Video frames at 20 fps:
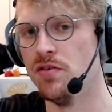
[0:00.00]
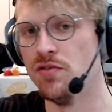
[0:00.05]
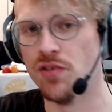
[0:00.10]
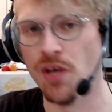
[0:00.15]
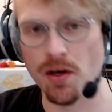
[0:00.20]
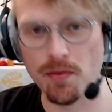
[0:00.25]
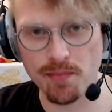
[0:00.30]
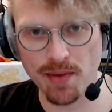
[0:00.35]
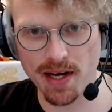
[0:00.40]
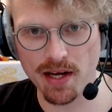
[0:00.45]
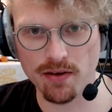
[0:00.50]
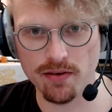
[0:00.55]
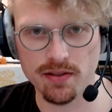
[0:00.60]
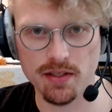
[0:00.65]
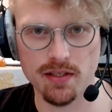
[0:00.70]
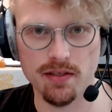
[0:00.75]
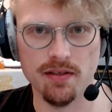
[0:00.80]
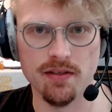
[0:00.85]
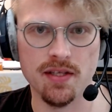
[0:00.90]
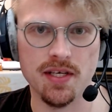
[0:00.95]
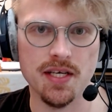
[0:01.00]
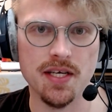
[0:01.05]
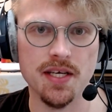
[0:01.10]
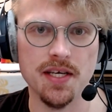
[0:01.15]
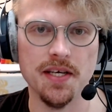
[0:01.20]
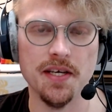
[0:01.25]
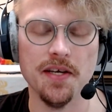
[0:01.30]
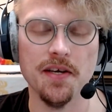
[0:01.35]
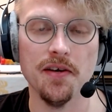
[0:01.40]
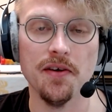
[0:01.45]
dump out
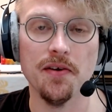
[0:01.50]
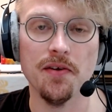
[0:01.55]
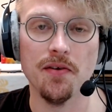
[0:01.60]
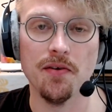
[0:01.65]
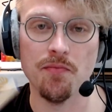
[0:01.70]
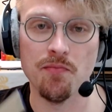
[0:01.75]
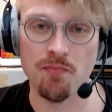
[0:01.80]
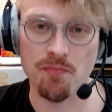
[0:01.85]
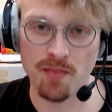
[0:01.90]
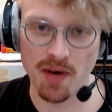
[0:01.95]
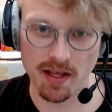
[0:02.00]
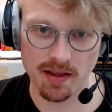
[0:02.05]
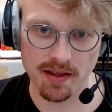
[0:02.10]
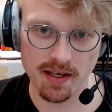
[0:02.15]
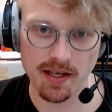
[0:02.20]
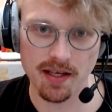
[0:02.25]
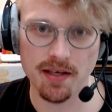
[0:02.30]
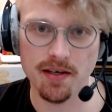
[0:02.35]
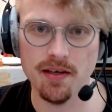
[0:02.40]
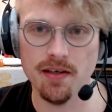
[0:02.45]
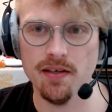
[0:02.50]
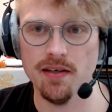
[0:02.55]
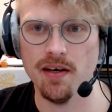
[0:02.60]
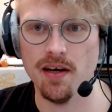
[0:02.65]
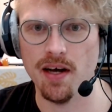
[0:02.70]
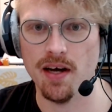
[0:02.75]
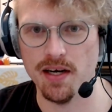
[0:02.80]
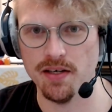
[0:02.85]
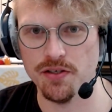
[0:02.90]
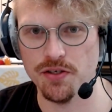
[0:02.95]
the methane,
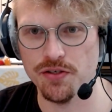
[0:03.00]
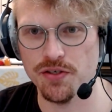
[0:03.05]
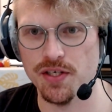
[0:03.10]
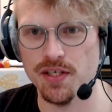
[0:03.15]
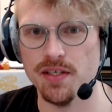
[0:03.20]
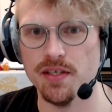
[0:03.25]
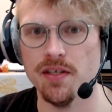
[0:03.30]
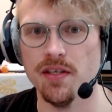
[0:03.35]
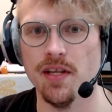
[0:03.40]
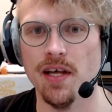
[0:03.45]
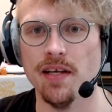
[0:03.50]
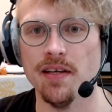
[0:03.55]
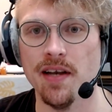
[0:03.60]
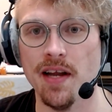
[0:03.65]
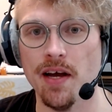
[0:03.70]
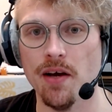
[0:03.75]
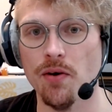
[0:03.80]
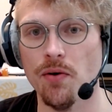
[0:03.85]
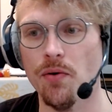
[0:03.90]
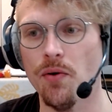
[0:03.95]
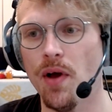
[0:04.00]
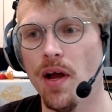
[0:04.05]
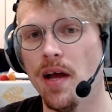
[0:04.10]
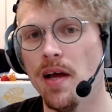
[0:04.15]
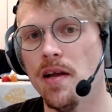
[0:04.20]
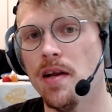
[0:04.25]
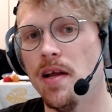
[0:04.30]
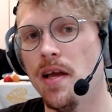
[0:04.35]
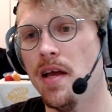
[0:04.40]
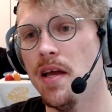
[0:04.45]
hydrogen that now
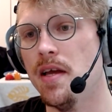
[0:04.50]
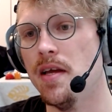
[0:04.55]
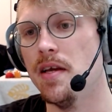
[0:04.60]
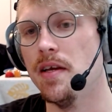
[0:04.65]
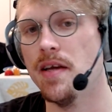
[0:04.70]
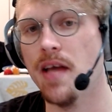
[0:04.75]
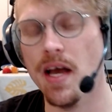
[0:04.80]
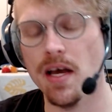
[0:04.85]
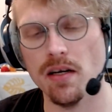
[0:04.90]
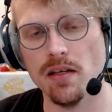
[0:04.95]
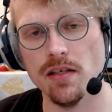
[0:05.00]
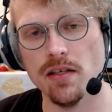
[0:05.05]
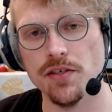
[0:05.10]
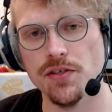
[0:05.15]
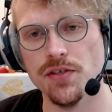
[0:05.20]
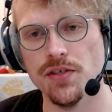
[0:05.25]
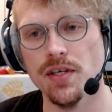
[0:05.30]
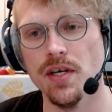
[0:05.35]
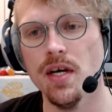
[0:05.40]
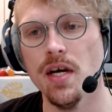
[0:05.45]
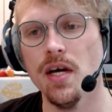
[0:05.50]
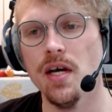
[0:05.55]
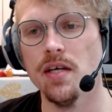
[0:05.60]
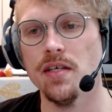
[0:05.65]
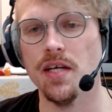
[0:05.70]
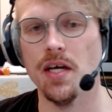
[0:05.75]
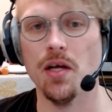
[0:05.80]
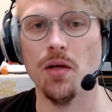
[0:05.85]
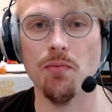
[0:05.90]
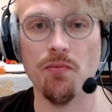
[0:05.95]
add a catalyst
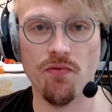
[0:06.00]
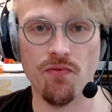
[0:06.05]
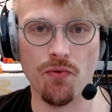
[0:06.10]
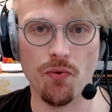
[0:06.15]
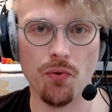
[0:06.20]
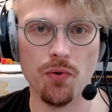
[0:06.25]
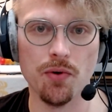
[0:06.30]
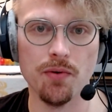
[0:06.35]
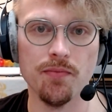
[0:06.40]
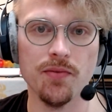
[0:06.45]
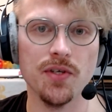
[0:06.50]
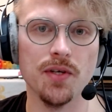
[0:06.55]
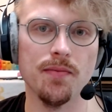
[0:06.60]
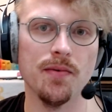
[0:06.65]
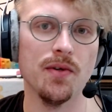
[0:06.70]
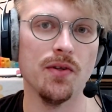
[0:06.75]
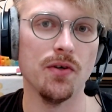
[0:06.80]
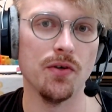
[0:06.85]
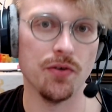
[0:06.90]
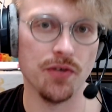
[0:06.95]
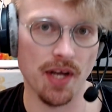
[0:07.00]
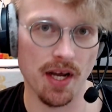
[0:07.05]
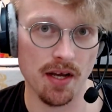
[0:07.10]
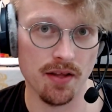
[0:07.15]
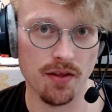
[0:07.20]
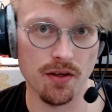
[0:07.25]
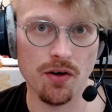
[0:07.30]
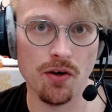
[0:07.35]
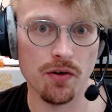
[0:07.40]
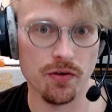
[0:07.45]
to help form some of those
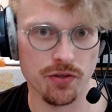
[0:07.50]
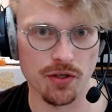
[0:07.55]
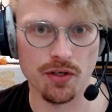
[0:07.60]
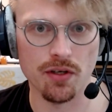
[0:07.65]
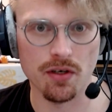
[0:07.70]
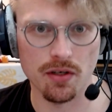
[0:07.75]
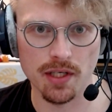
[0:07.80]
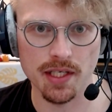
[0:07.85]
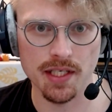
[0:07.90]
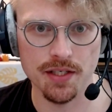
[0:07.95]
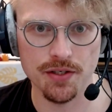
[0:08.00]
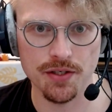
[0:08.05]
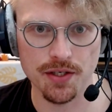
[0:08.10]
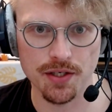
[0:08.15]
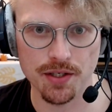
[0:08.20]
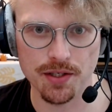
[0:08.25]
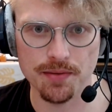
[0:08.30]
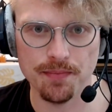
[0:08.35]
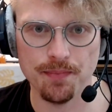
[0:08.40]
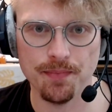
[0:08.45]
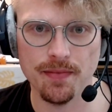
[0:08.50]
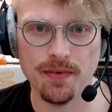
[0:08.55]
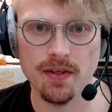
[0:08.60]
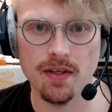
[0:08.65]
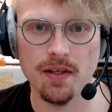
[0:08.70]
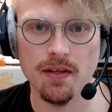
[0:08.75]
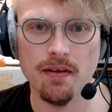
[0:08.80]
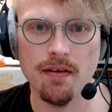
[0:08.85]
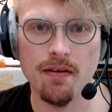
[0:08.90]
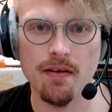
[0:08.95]
ethanols a little easier
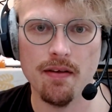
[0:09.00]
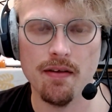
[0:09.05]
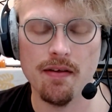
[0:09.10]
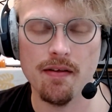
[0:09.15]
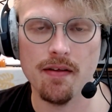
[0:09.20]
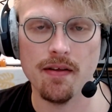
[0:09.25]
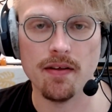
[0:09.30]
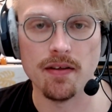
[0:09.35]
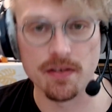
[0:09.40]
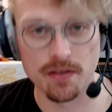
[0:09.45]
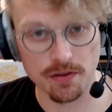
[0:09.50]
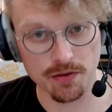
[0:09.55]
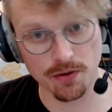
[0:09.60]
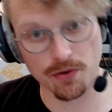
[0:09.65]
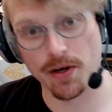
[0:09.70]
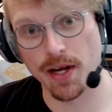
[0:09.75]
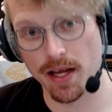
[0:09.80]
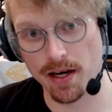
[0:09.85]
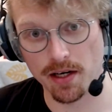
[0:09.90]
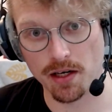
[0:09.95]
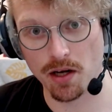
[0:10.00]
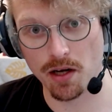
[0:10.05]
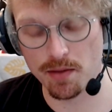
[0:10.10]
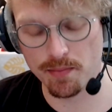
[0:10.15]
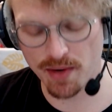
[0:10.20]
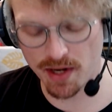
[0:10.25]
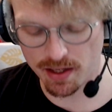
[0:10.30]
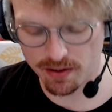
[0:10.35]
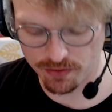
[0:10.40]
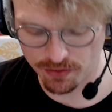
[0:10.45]
because it's organic
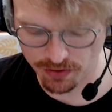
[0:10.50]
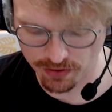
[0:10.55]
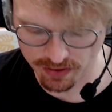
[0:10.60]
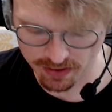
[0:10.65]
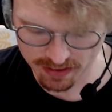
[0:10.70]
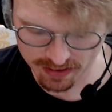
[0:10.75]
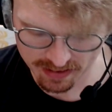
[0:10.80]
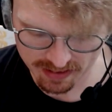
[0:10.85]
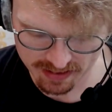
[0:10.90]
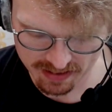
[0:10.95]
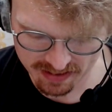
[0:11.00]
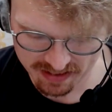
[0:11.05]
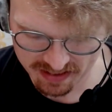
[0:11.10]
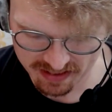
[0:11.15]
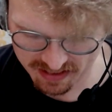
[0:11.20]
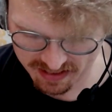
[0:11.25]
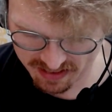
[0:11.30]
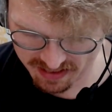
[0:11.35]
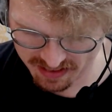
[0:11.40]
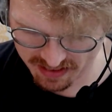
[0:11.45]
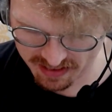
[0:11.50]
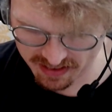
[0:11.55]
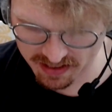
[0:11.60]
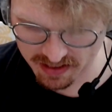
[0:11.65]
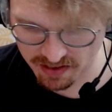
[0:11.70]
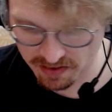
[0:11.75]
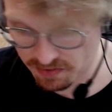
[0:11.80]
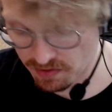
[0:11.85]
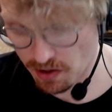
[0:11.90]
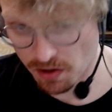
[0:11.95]
compounds,
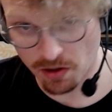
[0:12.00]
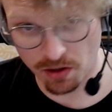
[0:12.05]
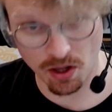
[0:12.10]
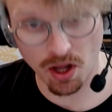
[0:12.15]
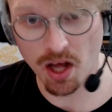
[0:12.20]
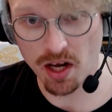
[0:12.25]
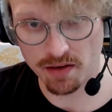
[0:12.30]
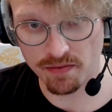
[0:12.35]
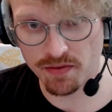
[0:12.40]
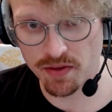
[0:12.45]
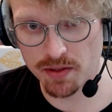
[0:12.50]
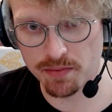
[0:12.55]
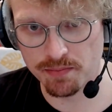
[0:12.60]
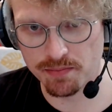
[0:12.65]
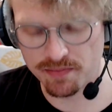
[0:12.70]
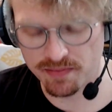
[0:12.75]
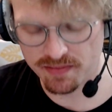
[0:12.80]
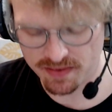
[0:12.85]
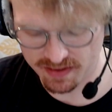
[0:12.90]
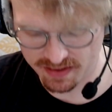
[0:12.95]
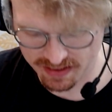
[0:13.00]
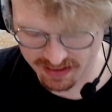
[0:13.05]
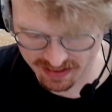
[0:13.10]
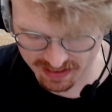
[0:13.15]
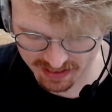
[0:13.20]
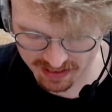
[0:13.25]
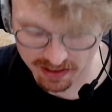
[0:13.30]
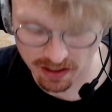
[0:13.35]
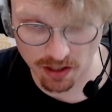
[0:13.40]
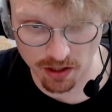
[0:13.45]
a lot of them,
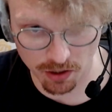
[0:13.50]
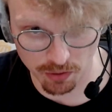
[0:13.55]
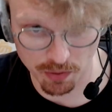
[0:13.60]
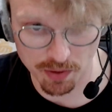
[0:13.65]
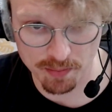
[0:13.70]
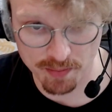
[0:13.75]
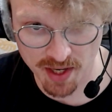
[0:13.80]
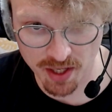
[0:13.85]
along with